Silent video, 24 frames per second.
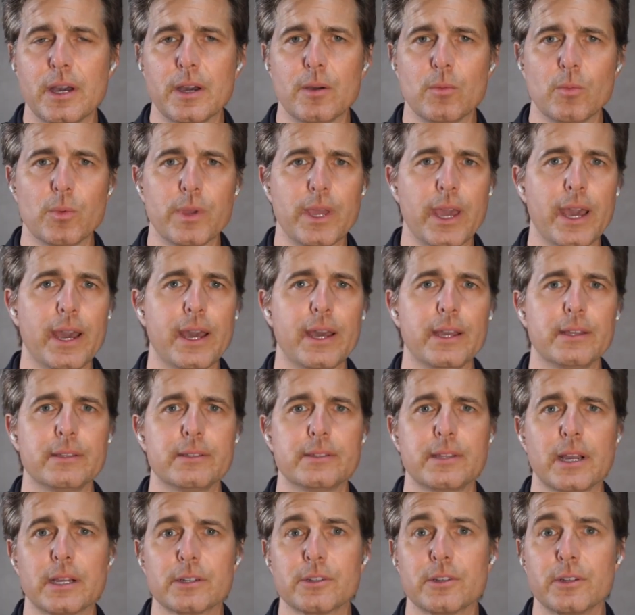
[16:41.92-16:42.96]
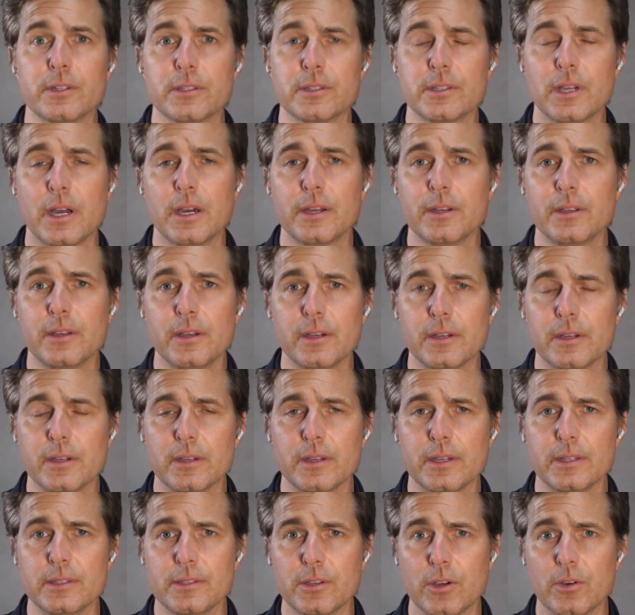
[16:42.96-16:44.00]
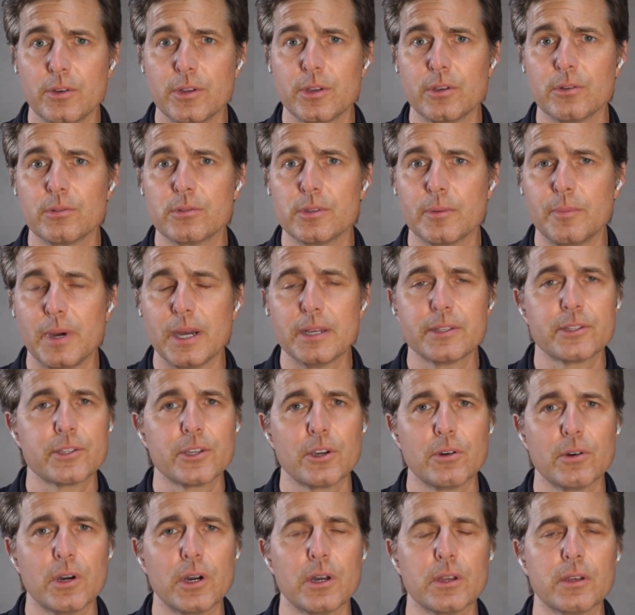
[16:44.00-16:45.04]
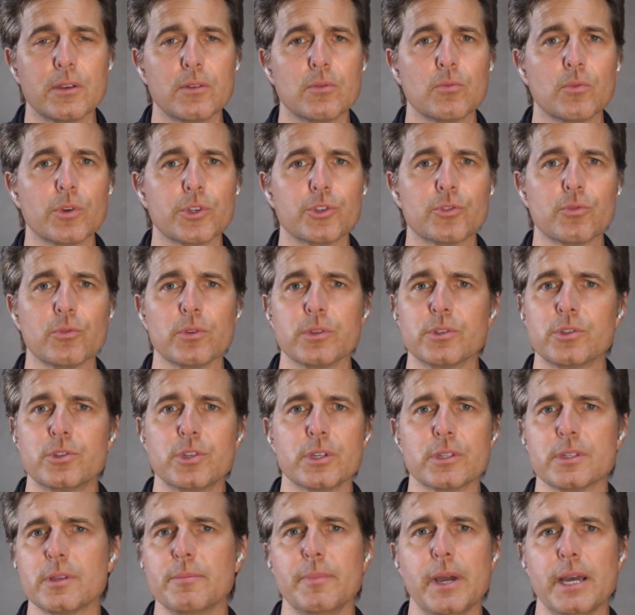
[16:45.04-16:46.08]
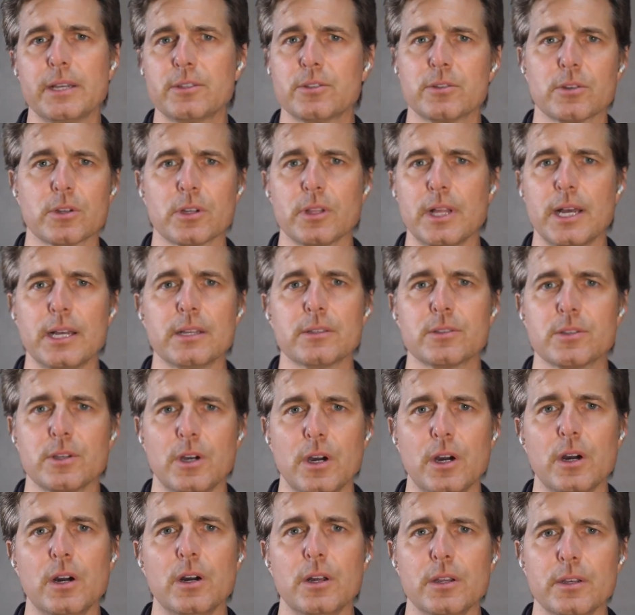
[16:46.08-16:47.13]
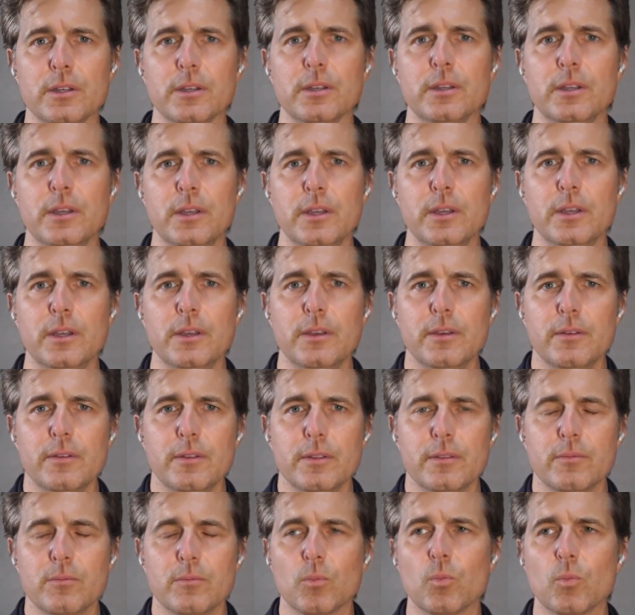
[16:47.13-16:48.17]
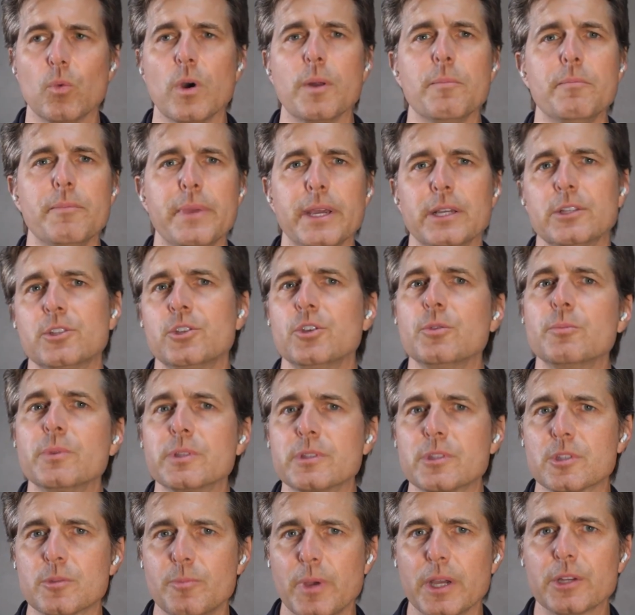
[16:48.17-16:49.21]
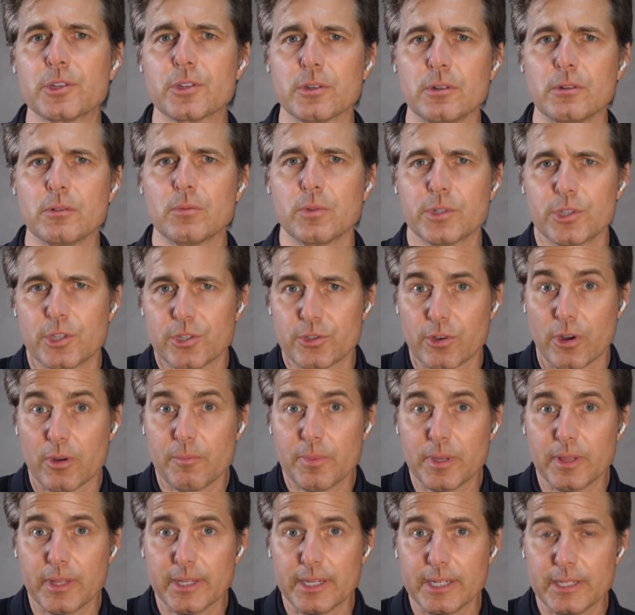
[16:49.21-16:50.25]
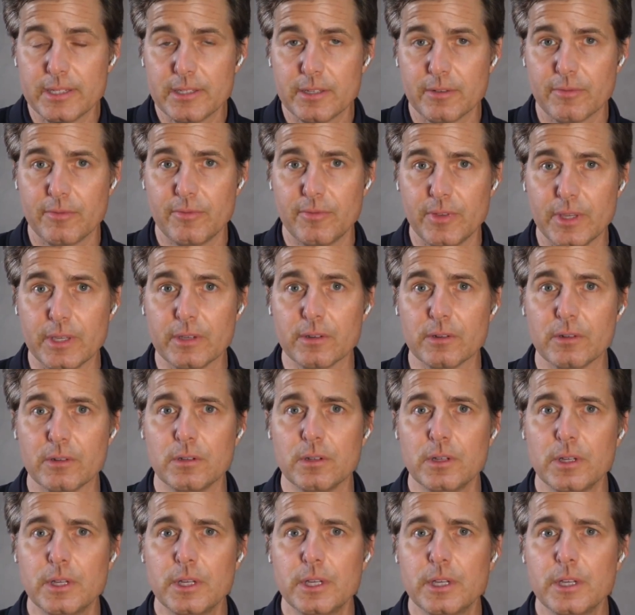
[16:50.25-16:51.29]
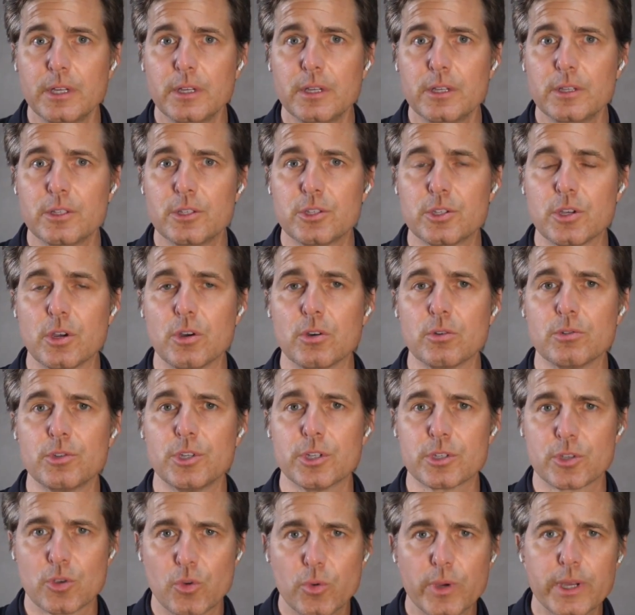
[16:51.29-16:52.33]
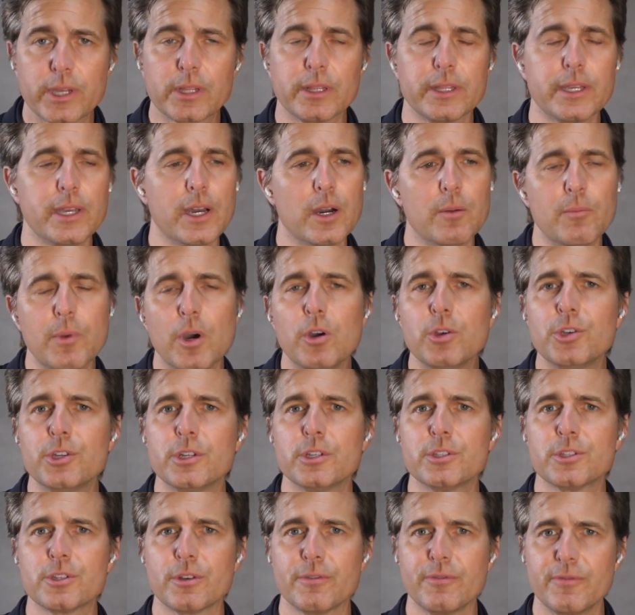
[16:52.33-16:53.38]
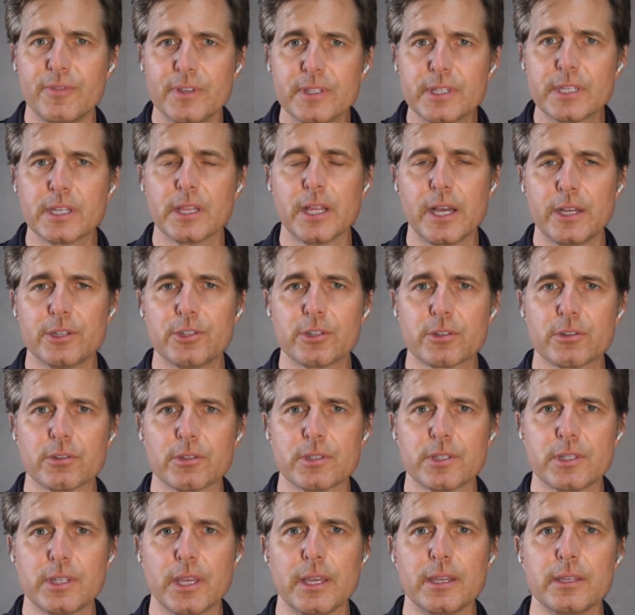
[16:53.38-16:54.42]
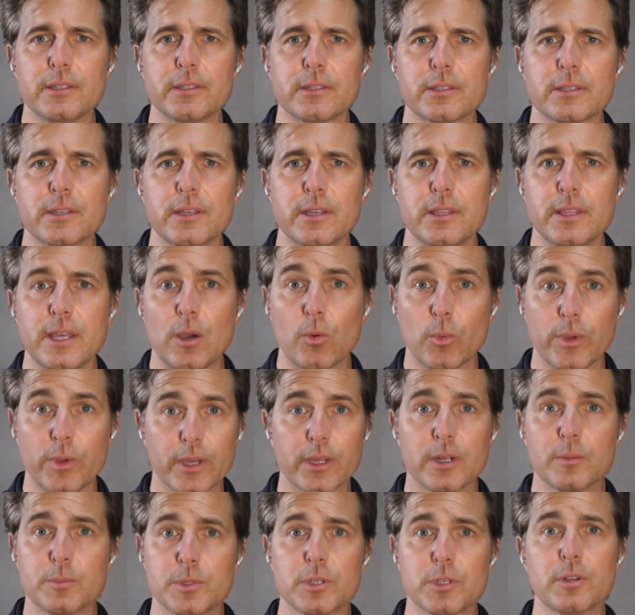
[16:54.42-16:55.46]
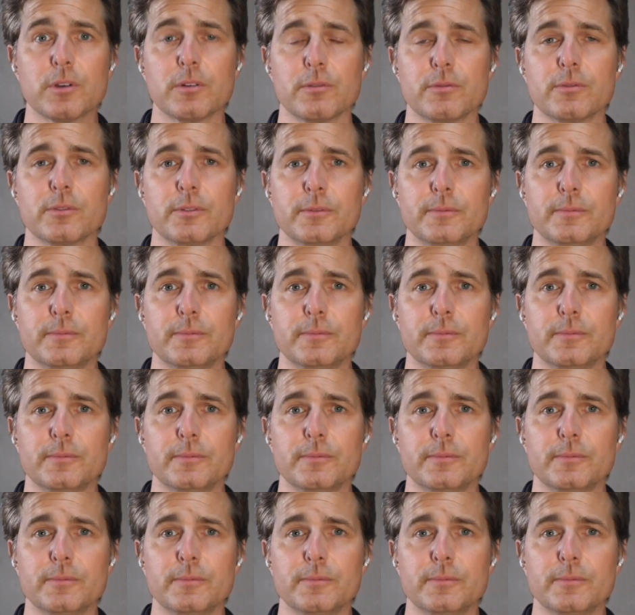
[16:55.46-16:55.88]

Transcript: we had Dr. Antonio Damasio on, which was just a masterclass on what makes humans special, which is our ability to feel. So just quickly, emotions are physiological states that we can observe,